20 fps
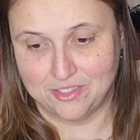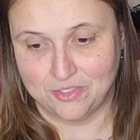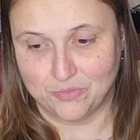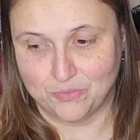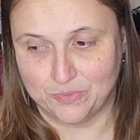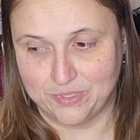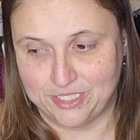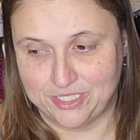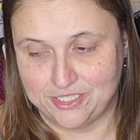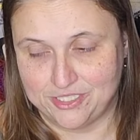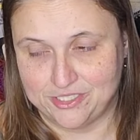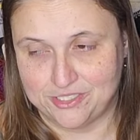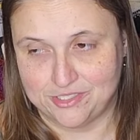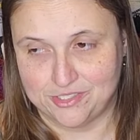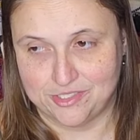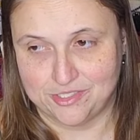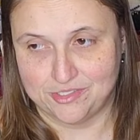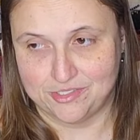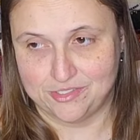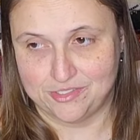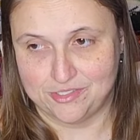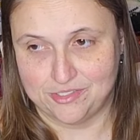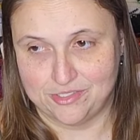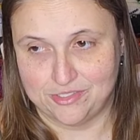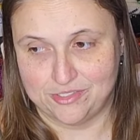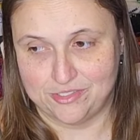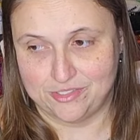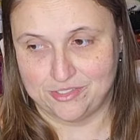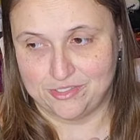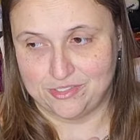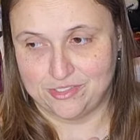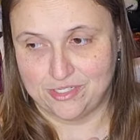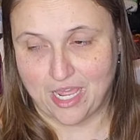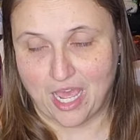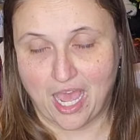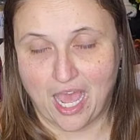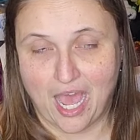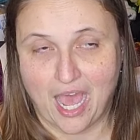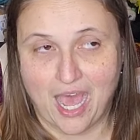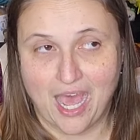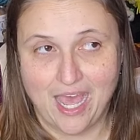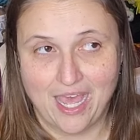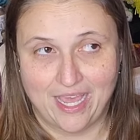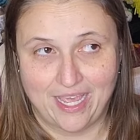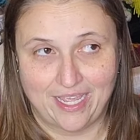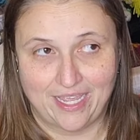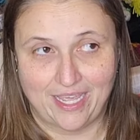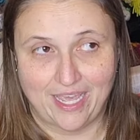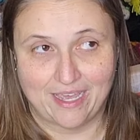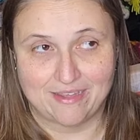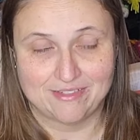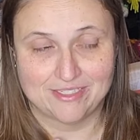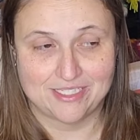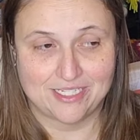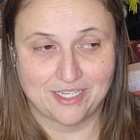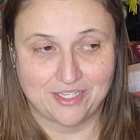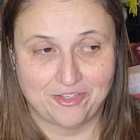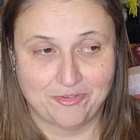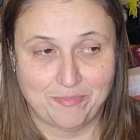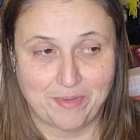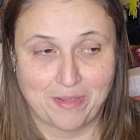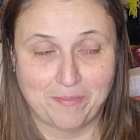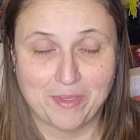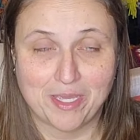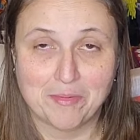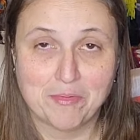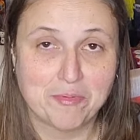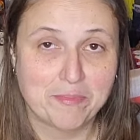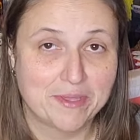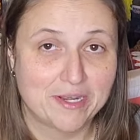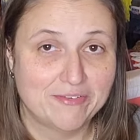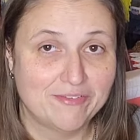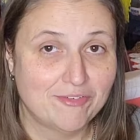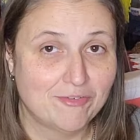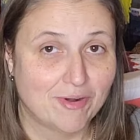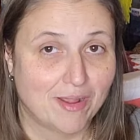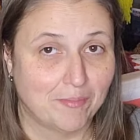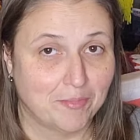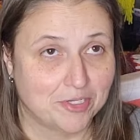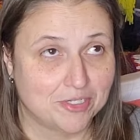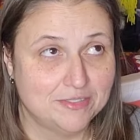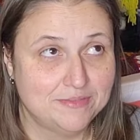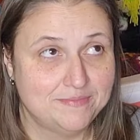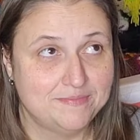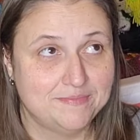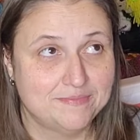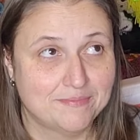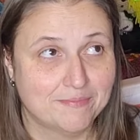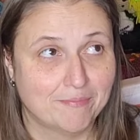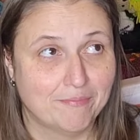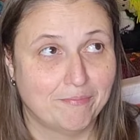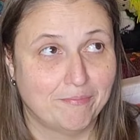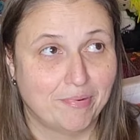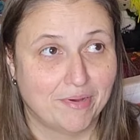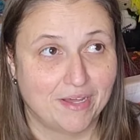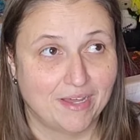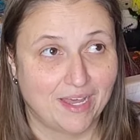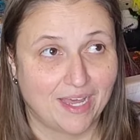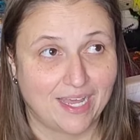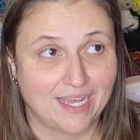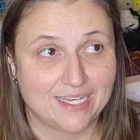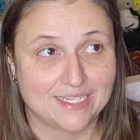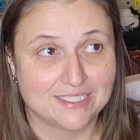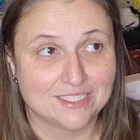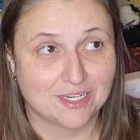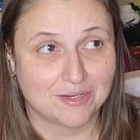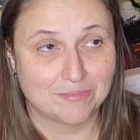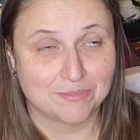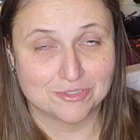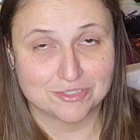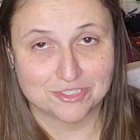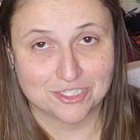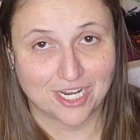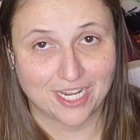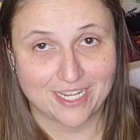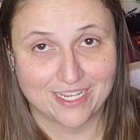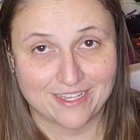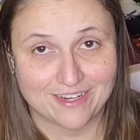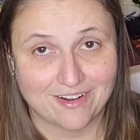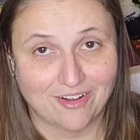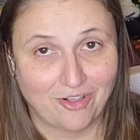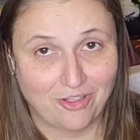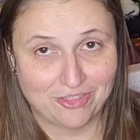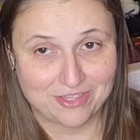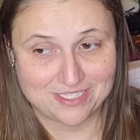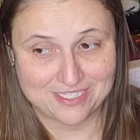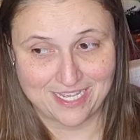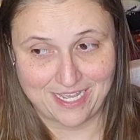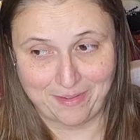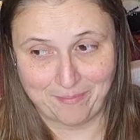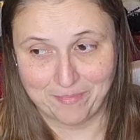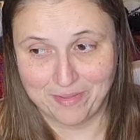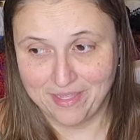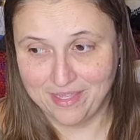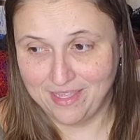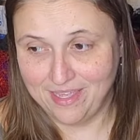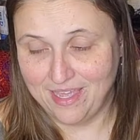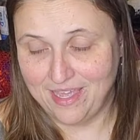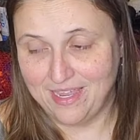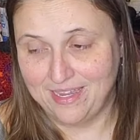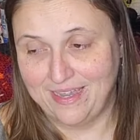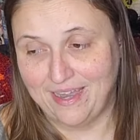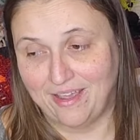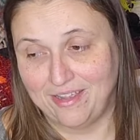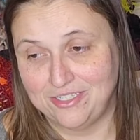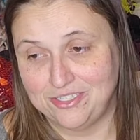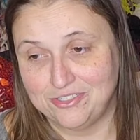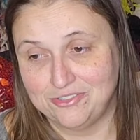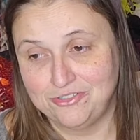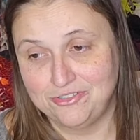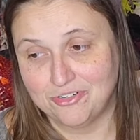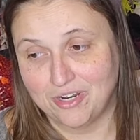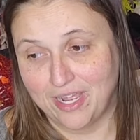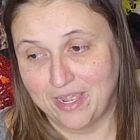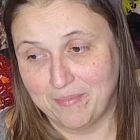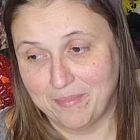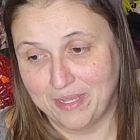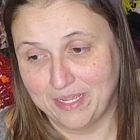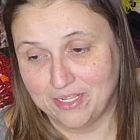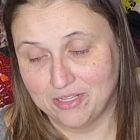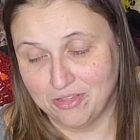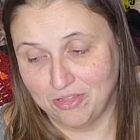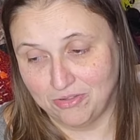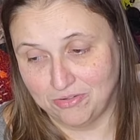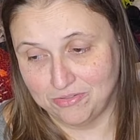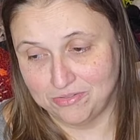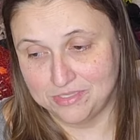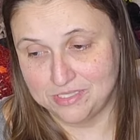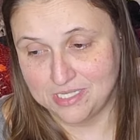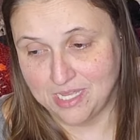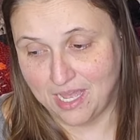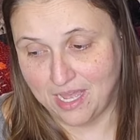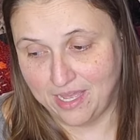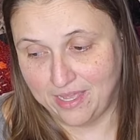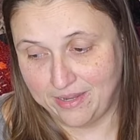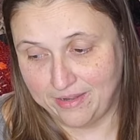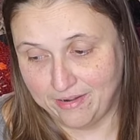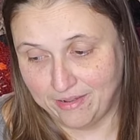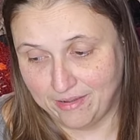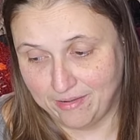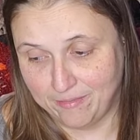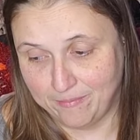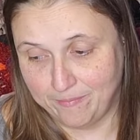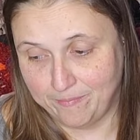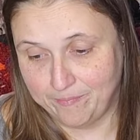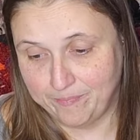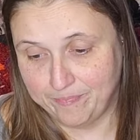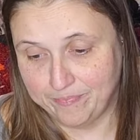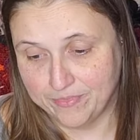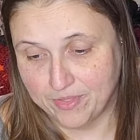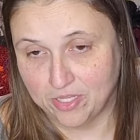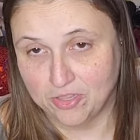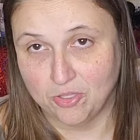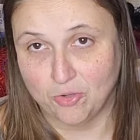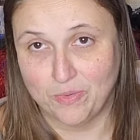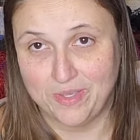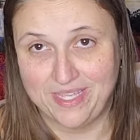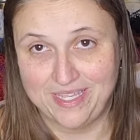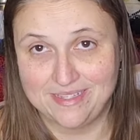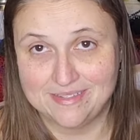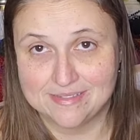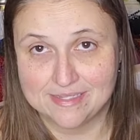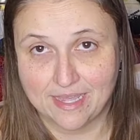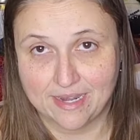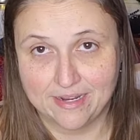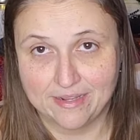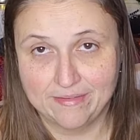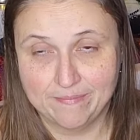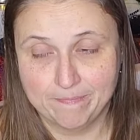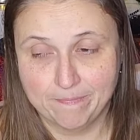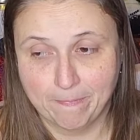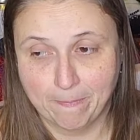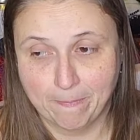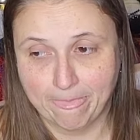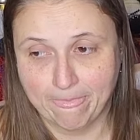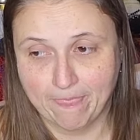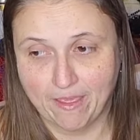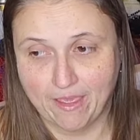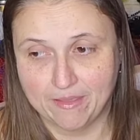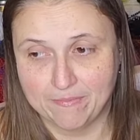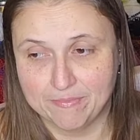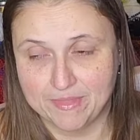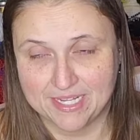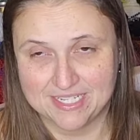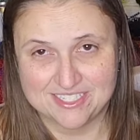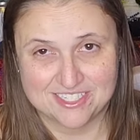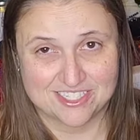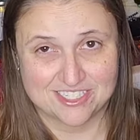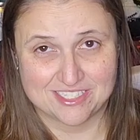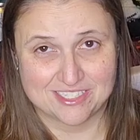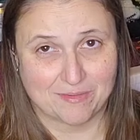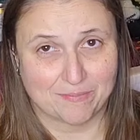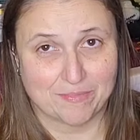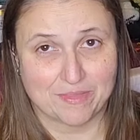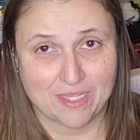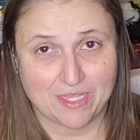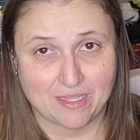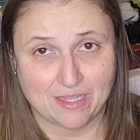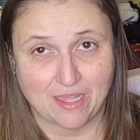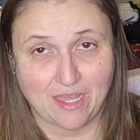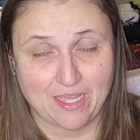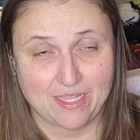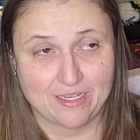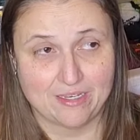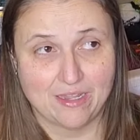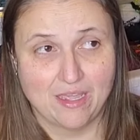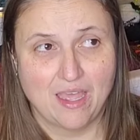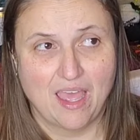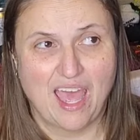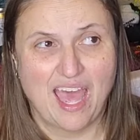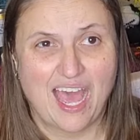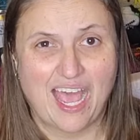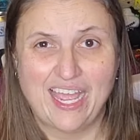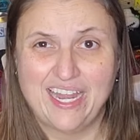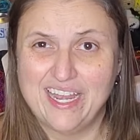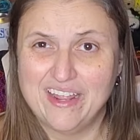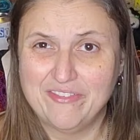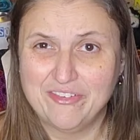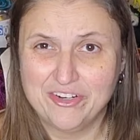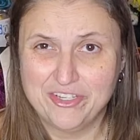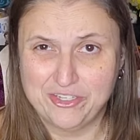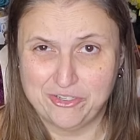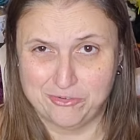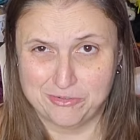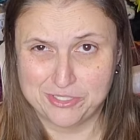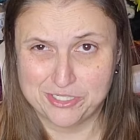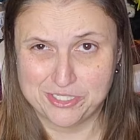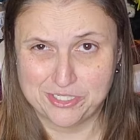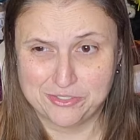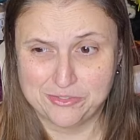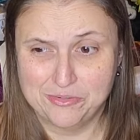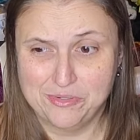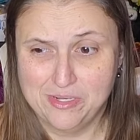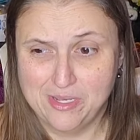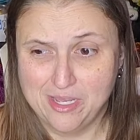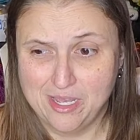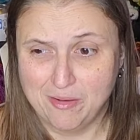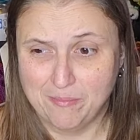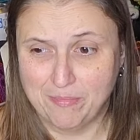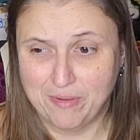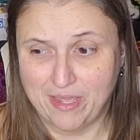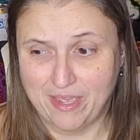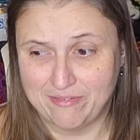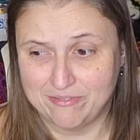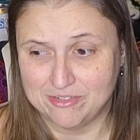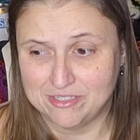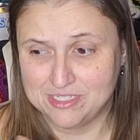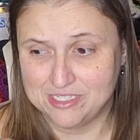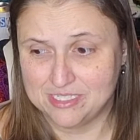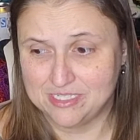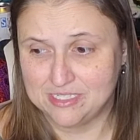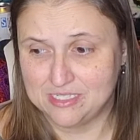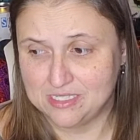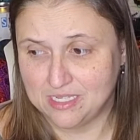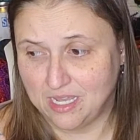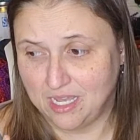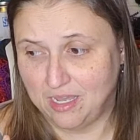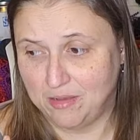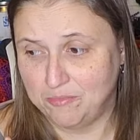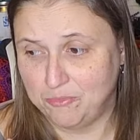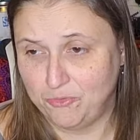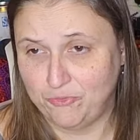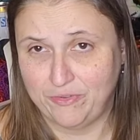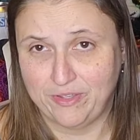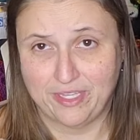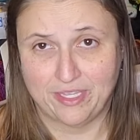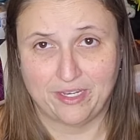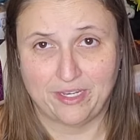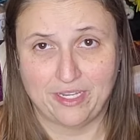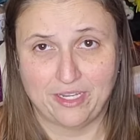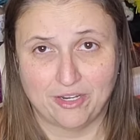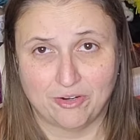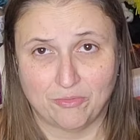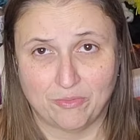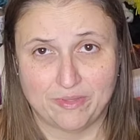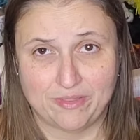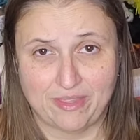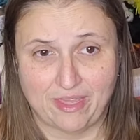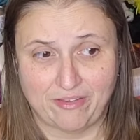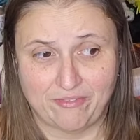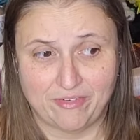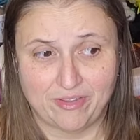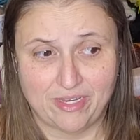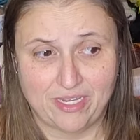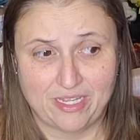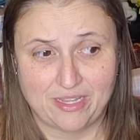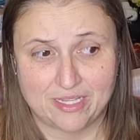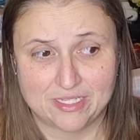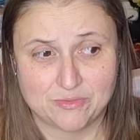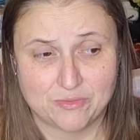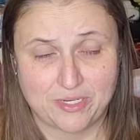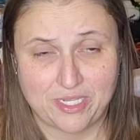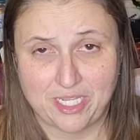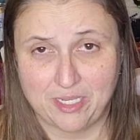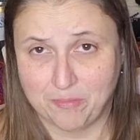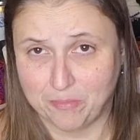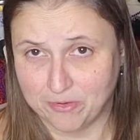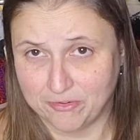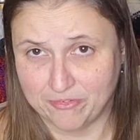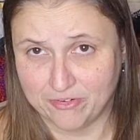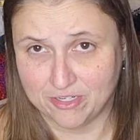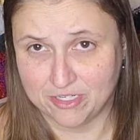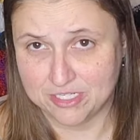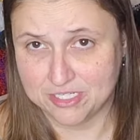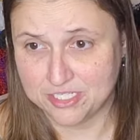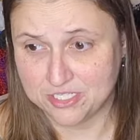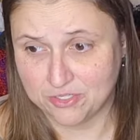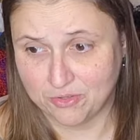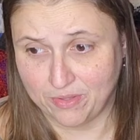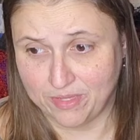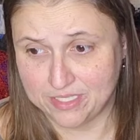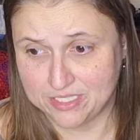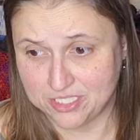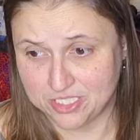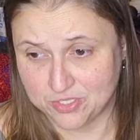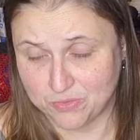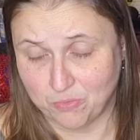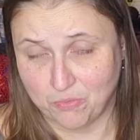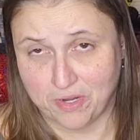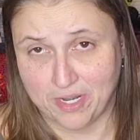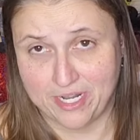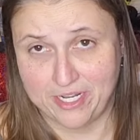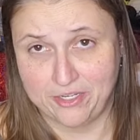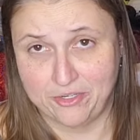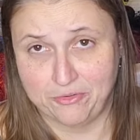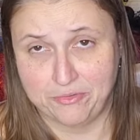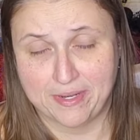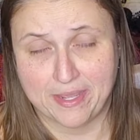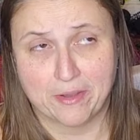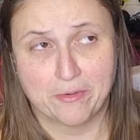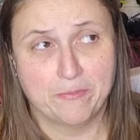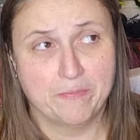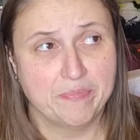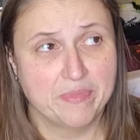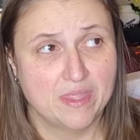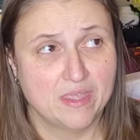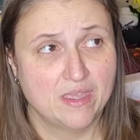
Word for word: Which I have to tell you, maybe I'm a bit of a rebel but I tumble dry it all the time. Now I do dry my clothes on um, a low heat setting. Um, that's just something I I never used to, but ever since uh, moving in here with David, he, that's what he prefers. So that's just what I do now.